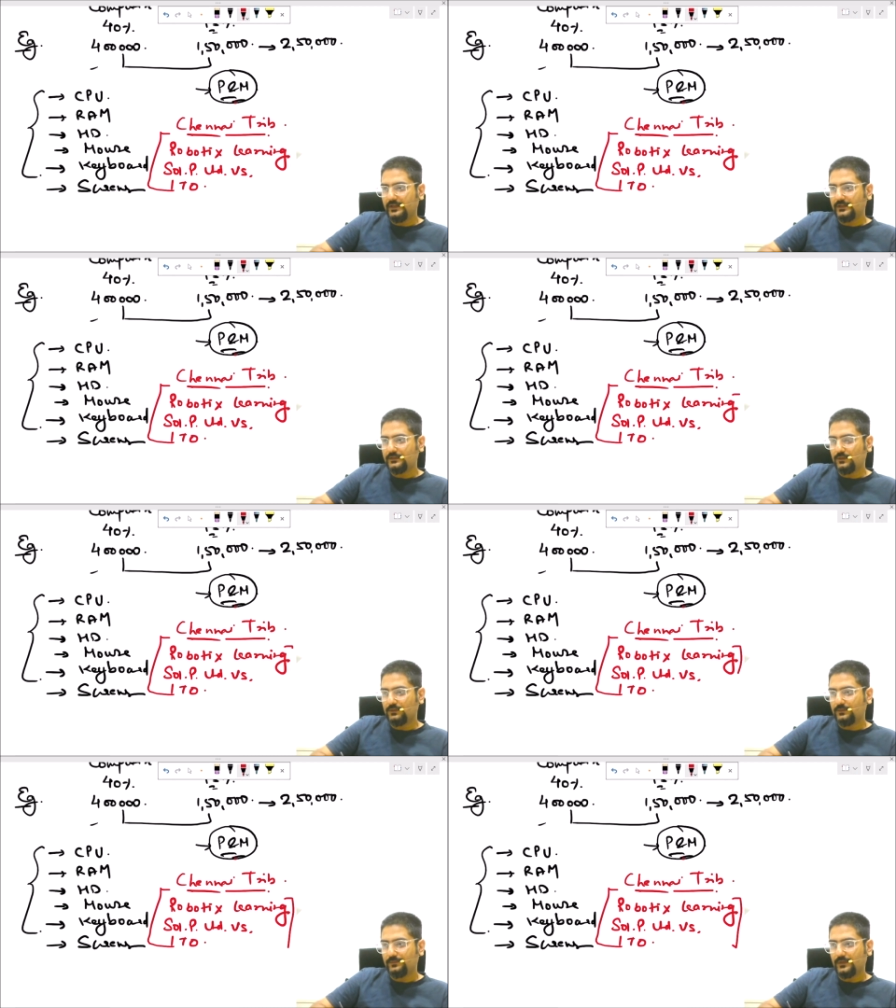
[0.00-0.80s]
case
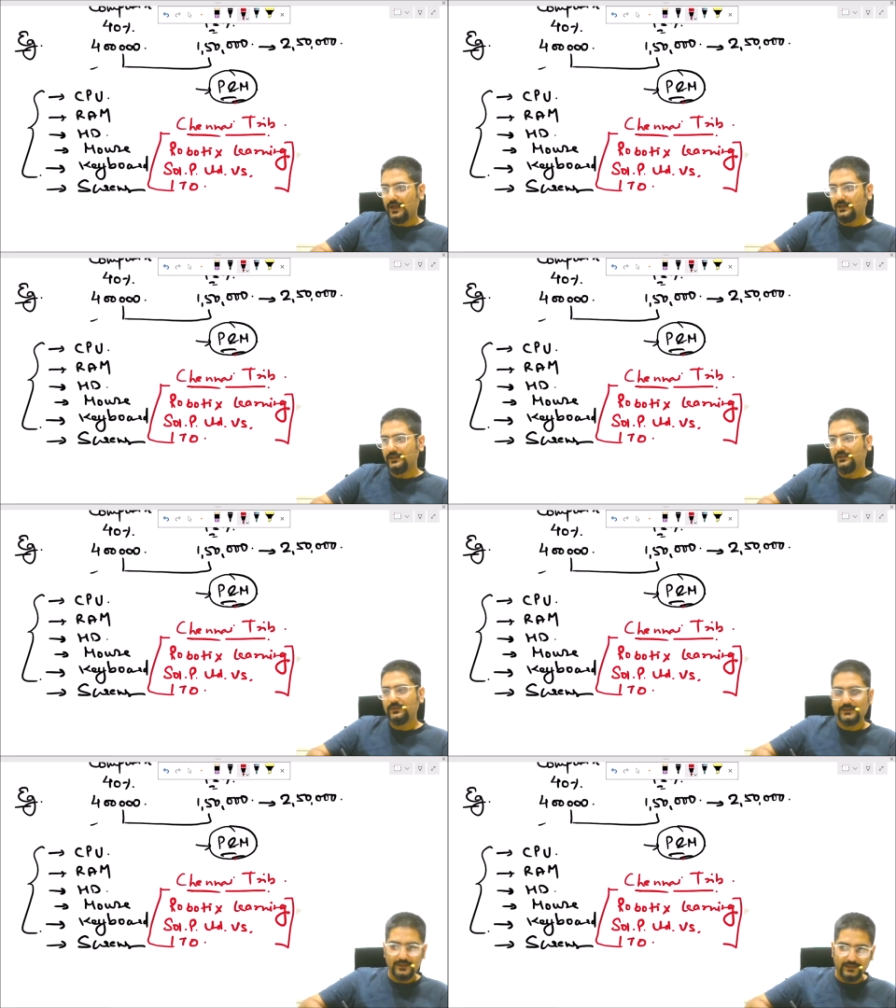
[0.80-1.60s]
law
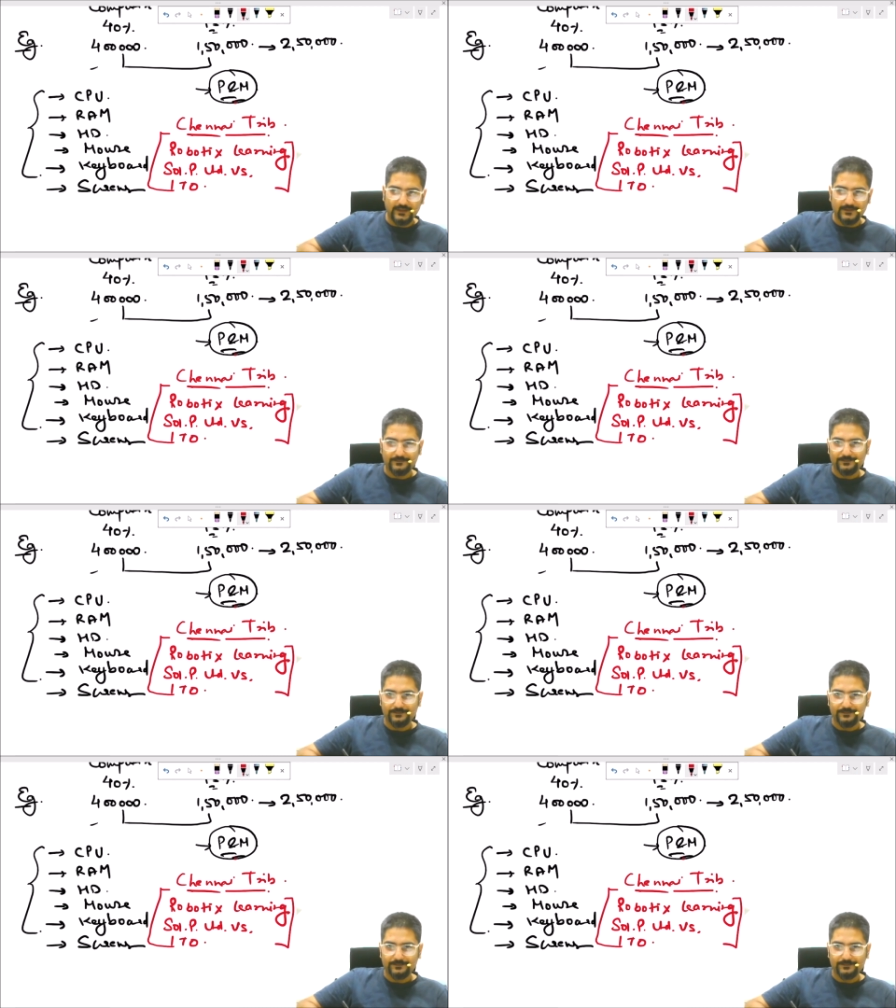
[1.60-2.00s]
uninterestingly